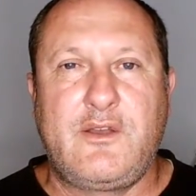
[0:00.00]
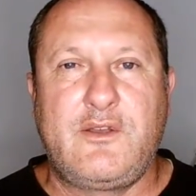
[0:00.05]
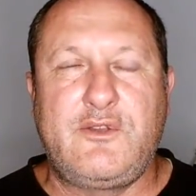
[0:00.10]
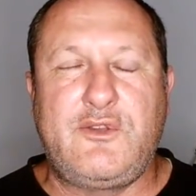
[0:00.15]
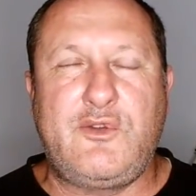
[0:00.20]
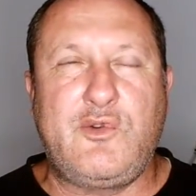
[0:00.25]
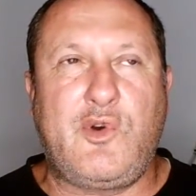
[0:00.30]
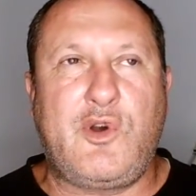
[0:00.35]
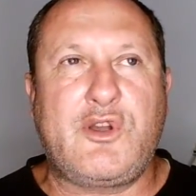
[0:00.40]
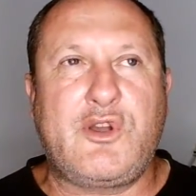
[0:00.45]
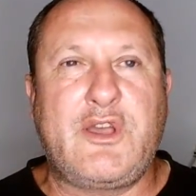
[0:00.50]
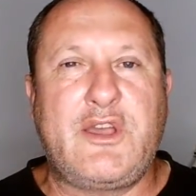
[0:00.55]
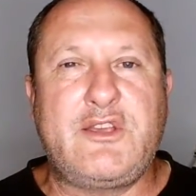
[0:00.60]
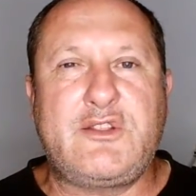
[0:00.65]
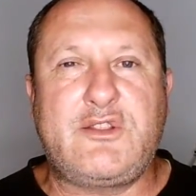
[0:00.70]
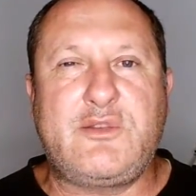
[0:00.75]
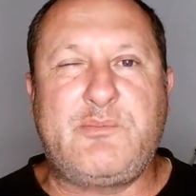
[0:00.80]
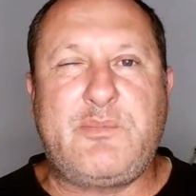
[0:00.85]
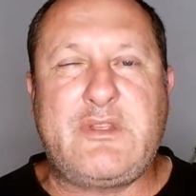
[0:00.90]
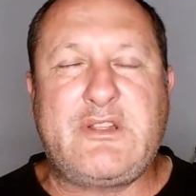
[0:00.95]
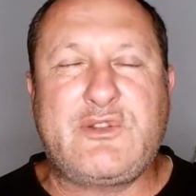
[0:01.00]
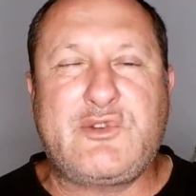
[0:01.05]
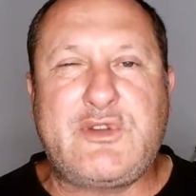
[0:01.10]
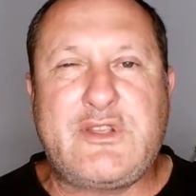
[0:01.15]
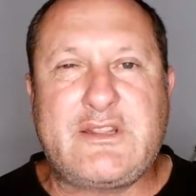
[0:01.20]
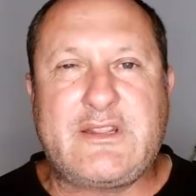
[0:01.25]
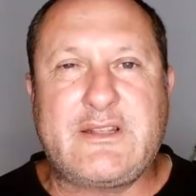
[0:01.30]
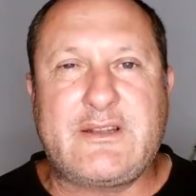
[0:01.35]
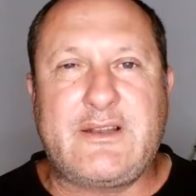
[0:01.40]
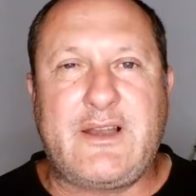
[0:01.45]
You are going to be
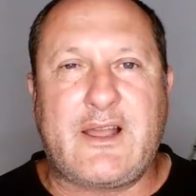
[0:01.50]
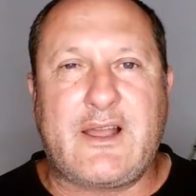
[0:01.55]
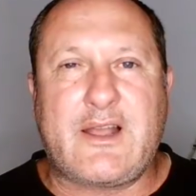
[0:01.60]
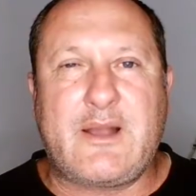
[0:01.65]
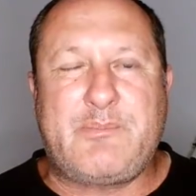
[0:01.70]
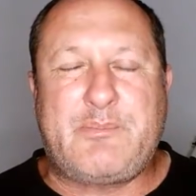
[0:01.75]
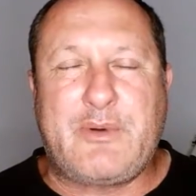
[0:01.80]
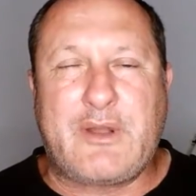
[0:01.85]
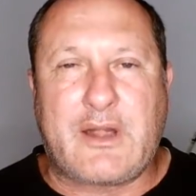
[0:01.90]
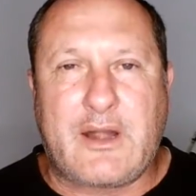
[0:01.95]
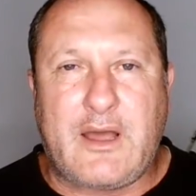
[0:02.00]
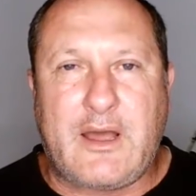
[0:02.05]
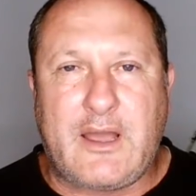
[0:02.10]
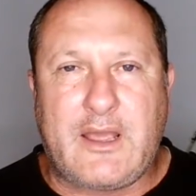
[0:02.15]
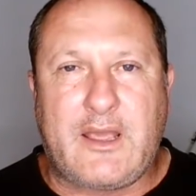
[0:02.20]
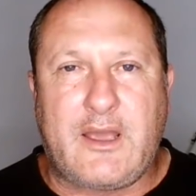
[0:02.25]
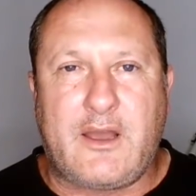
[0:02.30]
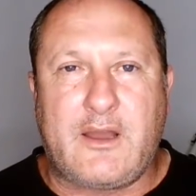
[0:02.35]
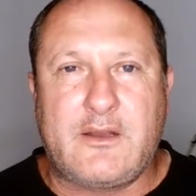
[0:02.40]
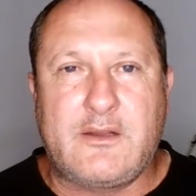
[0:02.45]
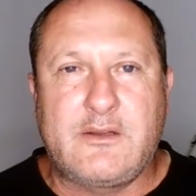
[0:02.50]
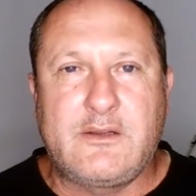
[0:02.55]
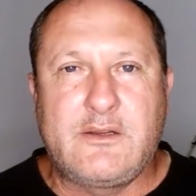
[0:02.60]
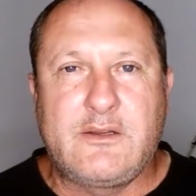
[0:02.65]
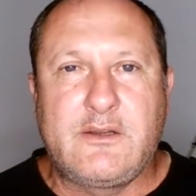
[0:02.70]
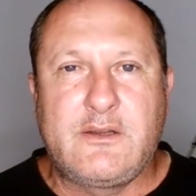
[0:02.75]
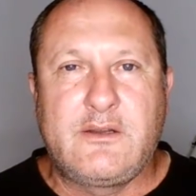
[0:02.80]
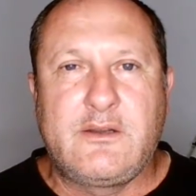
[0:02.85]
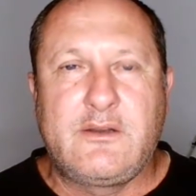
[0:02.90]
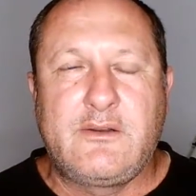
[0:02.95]
treated like a pariah,
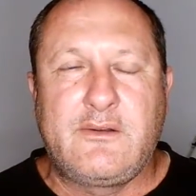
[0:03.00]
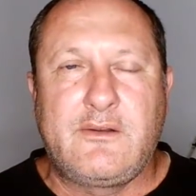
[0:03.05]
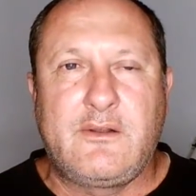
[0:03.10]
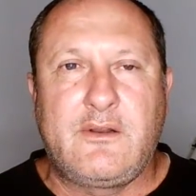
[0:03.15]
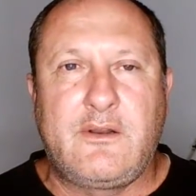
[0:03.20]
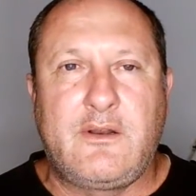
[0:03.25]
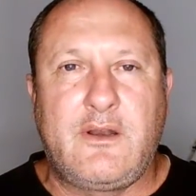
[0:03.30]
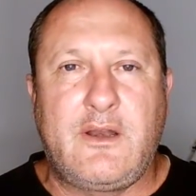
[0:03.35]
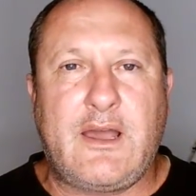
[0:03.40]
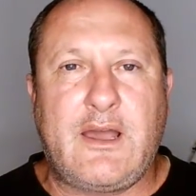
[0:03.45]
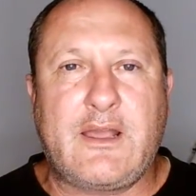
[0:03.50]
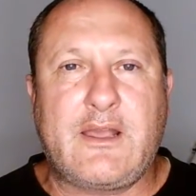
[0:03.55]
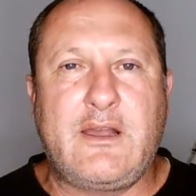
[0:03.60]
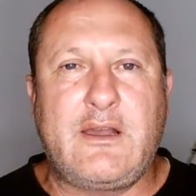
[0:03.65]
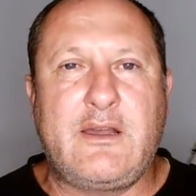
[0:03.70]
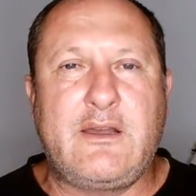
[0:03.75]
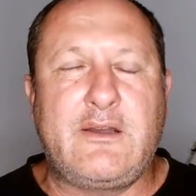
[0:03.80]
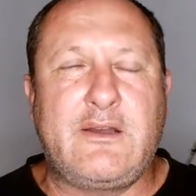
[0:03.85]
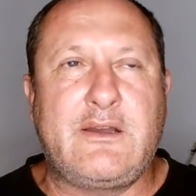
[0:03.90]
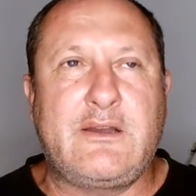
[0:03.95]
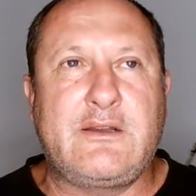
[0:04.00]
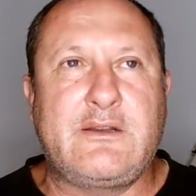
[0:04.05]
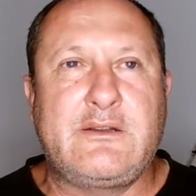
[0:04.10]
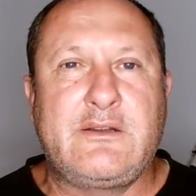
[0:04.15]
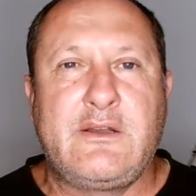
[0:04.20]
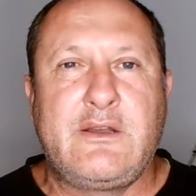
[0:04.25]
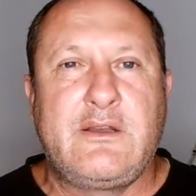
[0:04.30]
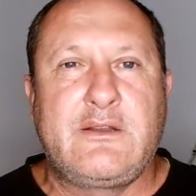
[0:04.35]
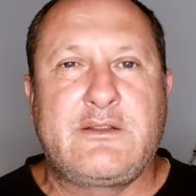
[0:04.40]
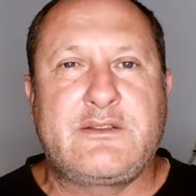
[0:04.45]
like
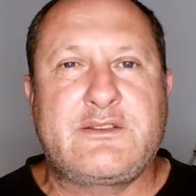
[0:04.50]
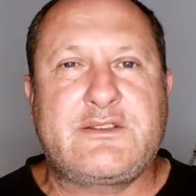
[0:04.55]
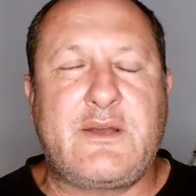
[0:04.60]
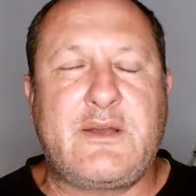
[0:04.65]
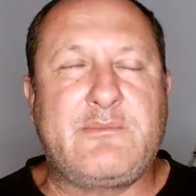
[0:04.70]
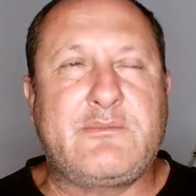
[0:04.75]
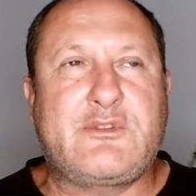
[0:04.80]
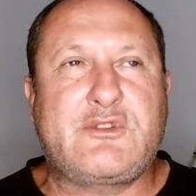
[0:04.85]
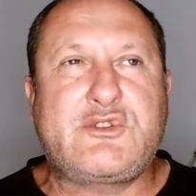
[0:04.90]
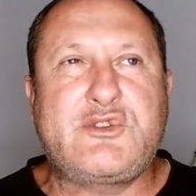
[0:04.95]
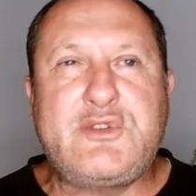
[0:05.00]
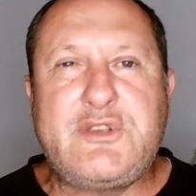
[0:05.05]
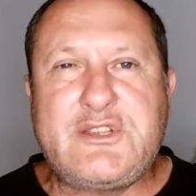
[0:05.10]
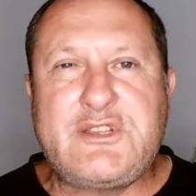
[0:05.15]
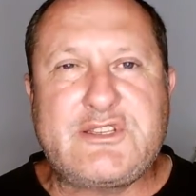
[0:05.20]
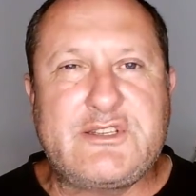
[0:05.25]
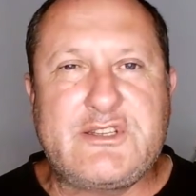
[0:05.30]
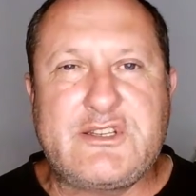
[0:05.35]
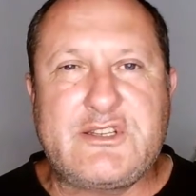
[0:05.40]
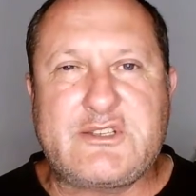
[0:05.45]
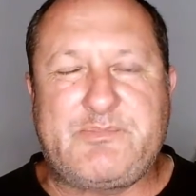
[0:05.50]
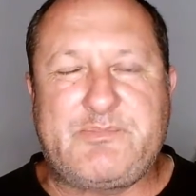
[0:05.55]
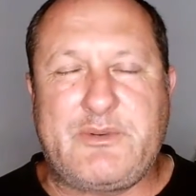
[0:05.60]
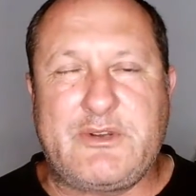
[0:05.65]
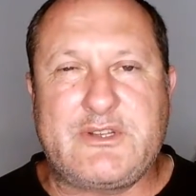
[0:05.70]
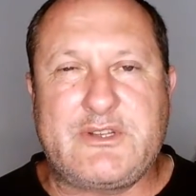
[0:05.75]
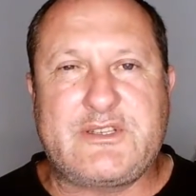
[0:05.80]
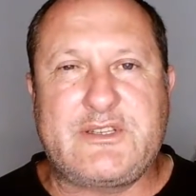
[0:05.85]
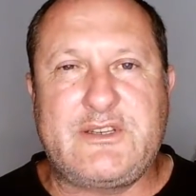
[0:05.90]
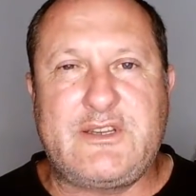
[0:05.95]
some treasonous
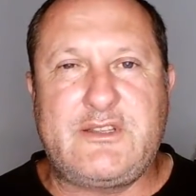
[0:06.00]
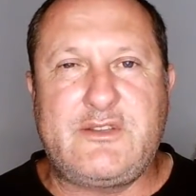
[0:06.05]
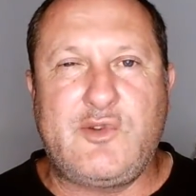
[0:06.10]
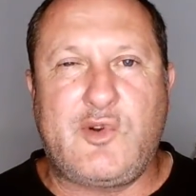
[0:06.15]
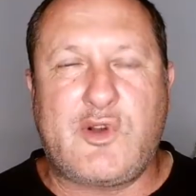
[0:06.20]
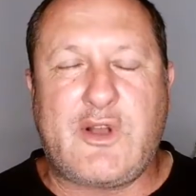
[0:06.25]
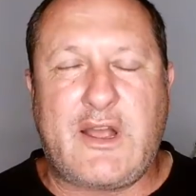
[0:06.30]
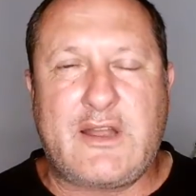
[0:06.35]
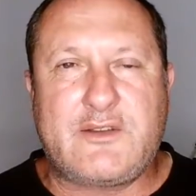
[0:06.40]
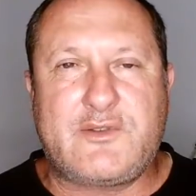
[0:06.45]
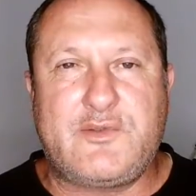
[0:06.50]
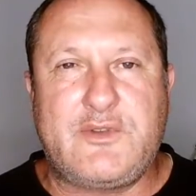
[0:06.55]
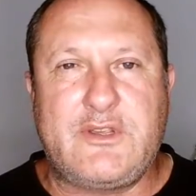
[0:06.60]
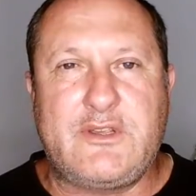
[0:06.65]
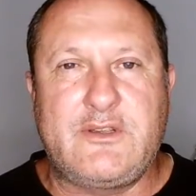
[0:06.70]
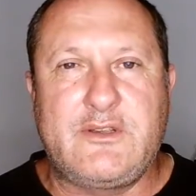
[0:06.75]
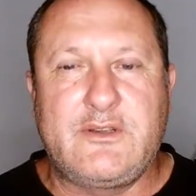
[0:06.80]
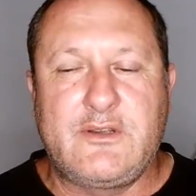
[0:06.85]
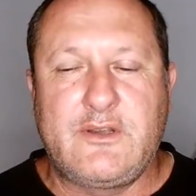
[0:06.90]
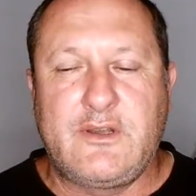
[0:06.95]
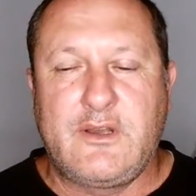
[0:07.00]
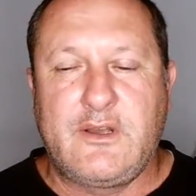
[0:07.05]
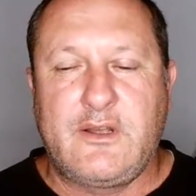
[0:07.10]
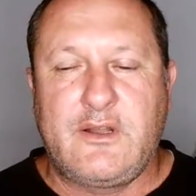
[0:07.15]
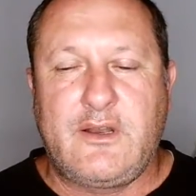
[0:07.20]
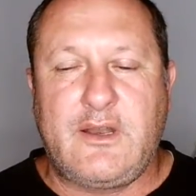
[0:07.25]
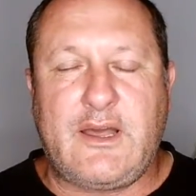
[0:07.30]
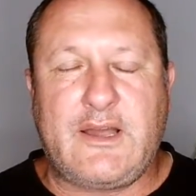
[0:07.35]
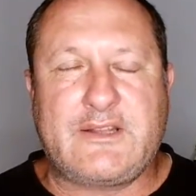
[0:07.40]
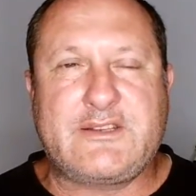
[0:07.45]
person in your country,
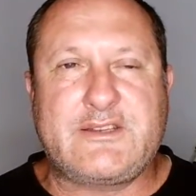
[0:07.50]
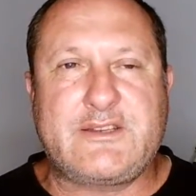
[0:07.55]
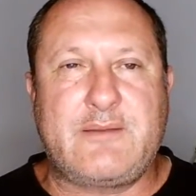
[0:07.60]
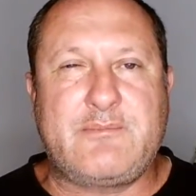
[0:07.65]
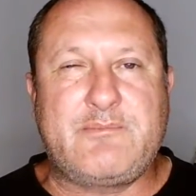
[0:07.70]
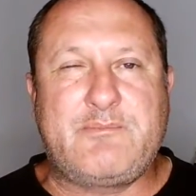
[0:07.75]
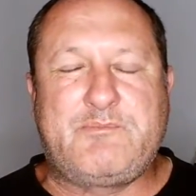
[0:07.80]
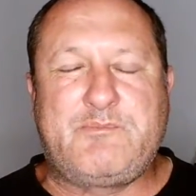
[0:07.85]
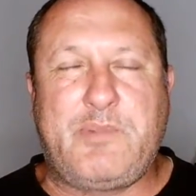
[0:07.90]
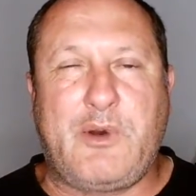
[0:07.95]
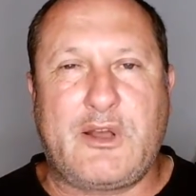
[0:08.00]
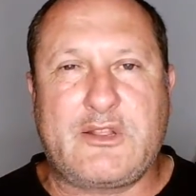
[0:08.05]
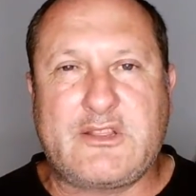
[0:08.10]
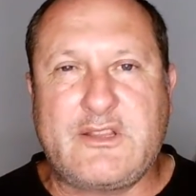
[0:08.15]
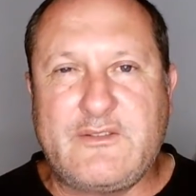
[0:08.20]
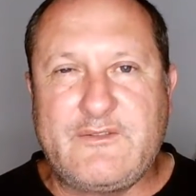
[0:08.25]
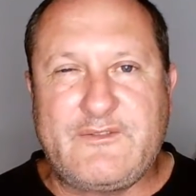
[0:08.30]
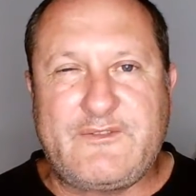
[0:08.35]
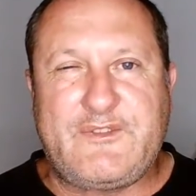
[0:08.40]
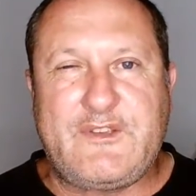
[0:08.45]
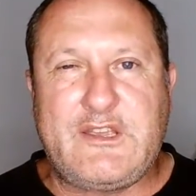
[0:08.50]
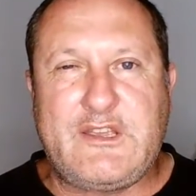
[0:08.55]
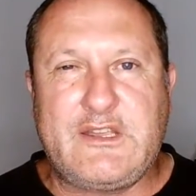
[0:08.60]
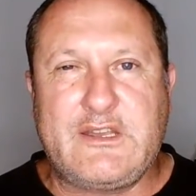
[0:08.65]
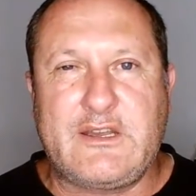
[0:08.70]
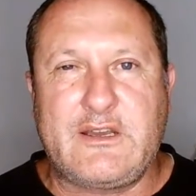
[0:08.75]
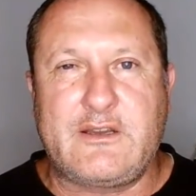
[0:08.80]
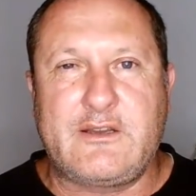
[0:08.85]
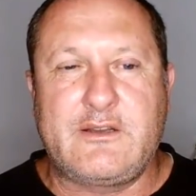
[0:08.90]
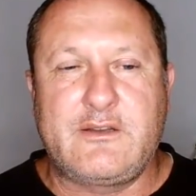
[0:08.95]
like some bottom
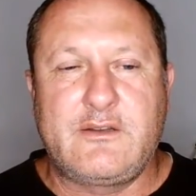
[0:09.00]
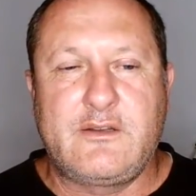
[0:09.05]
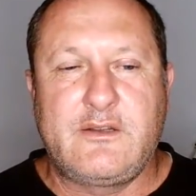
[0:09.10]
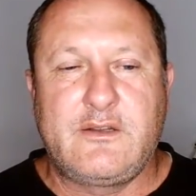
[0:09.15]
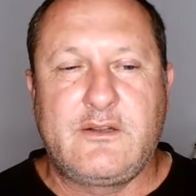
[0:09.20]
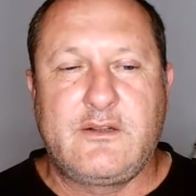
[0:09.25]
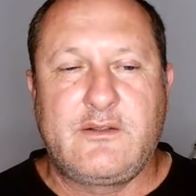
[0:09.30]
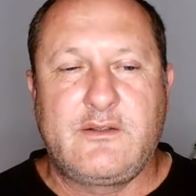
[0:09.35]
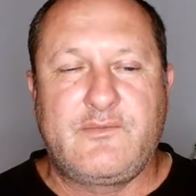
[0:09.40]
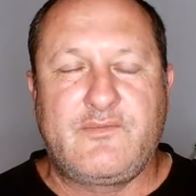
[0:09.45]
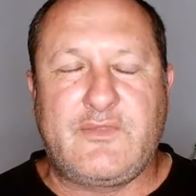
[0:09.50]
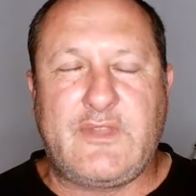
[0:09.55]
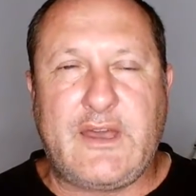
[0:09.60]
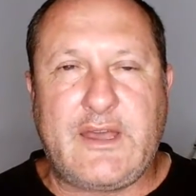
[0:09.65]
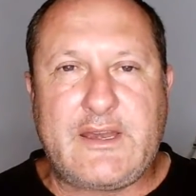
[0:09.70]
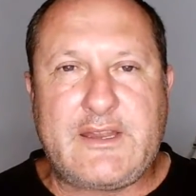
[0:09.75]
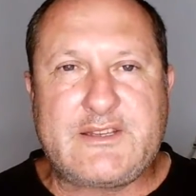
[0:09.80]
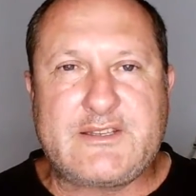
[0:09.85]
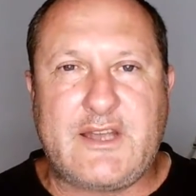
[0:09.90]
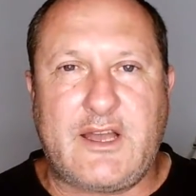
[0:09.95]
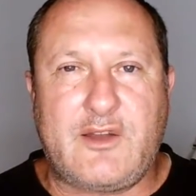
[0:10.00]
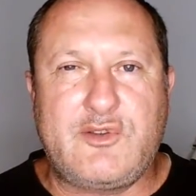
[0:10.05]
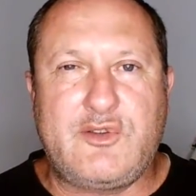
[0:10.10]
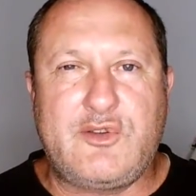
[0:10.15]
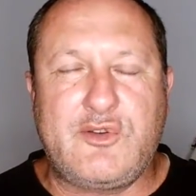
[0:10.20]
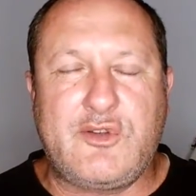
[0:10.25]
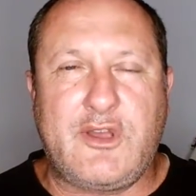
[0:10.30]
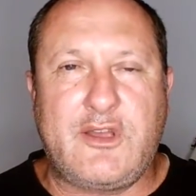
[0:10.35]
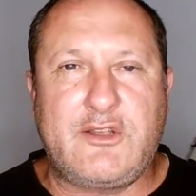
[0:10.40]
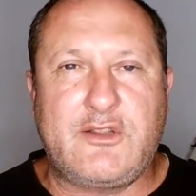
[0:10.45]
feeder. That is how
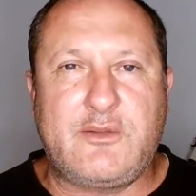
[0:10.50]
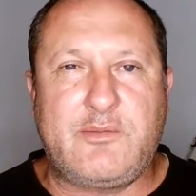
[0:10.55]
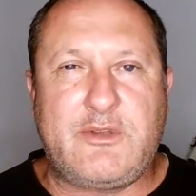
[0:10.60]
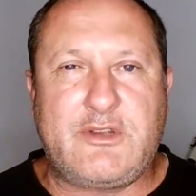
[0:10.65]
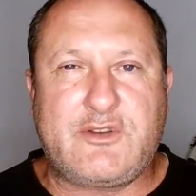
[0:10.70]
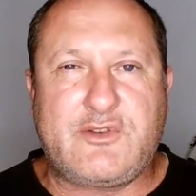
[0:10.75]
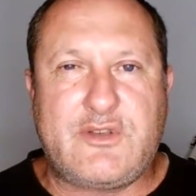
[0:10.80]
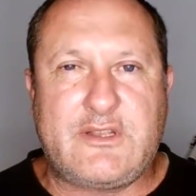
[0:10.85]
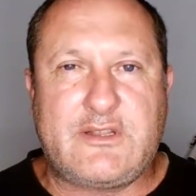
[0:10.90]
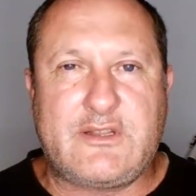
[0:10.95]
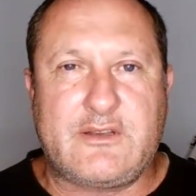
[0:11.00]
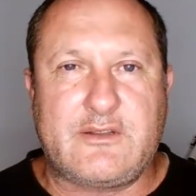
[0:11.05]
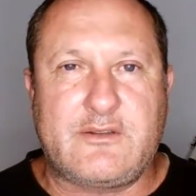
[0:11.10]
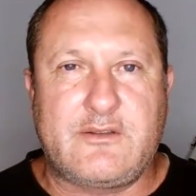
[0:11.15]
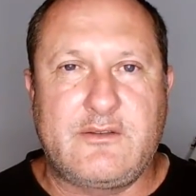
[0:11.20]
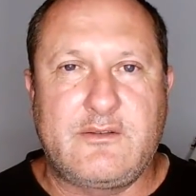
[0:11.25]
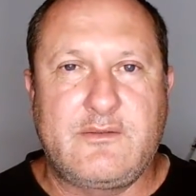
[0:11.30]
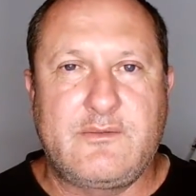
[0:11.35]
you're going to be treated.